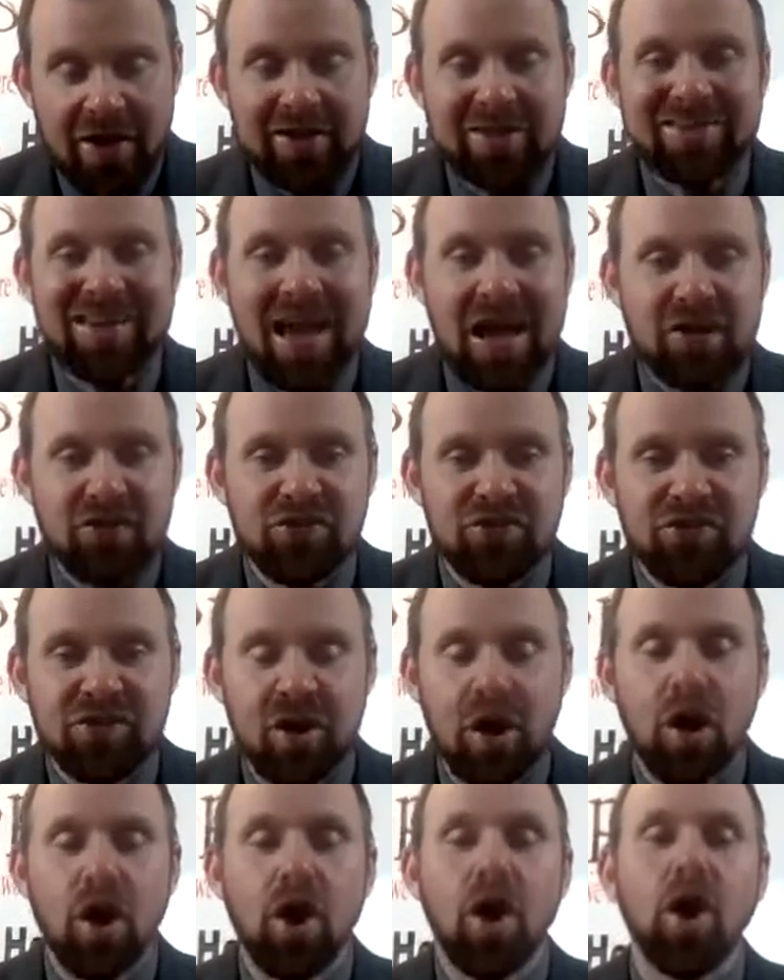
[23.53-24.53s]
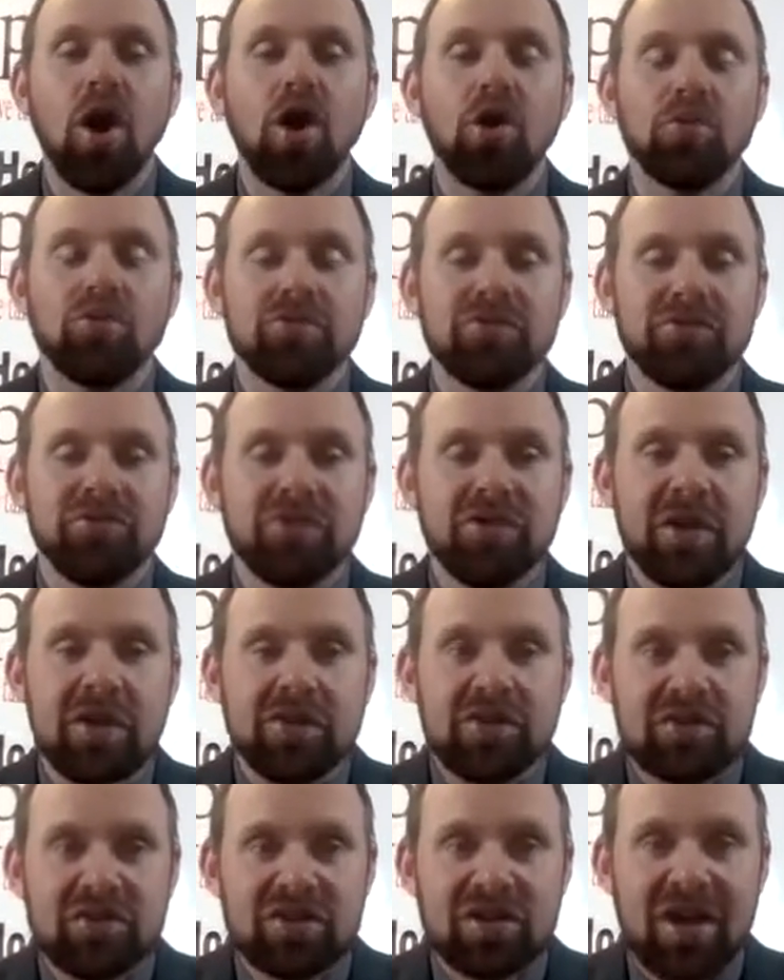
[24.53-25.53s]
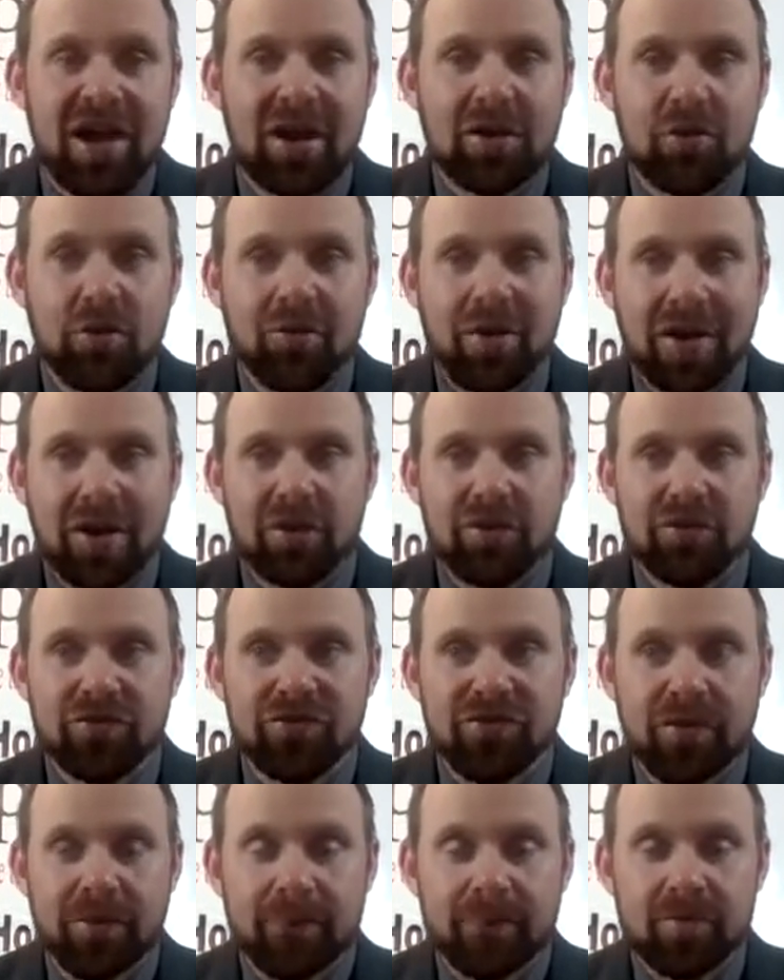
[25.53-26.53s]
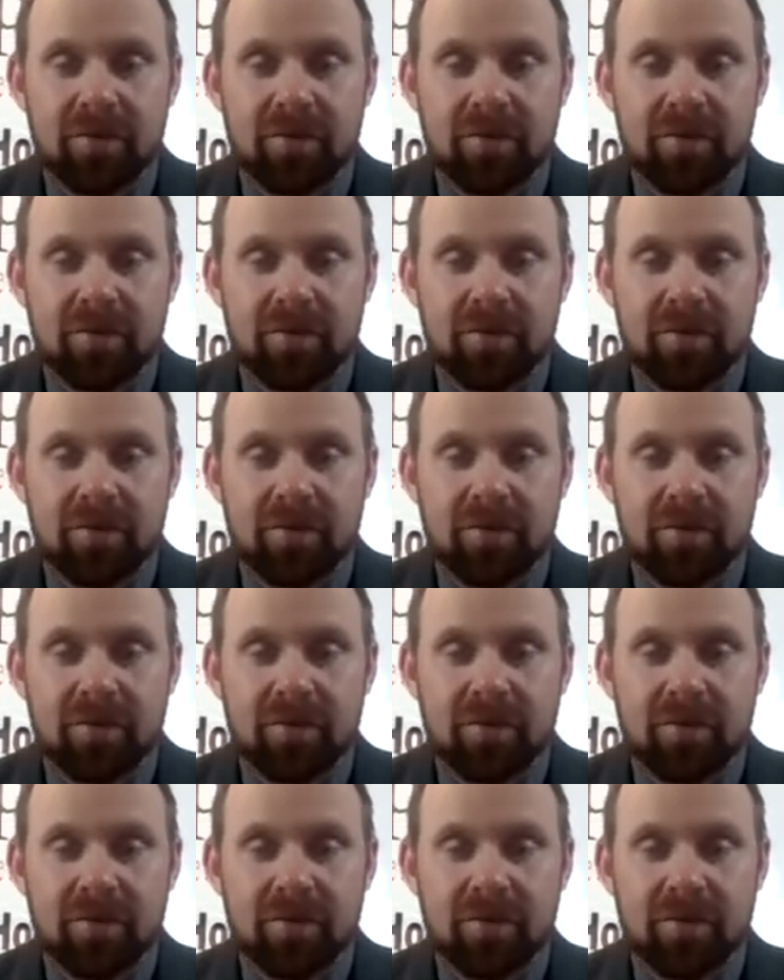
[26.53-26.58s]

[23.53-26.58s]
Yes, owns the Chicago Bears.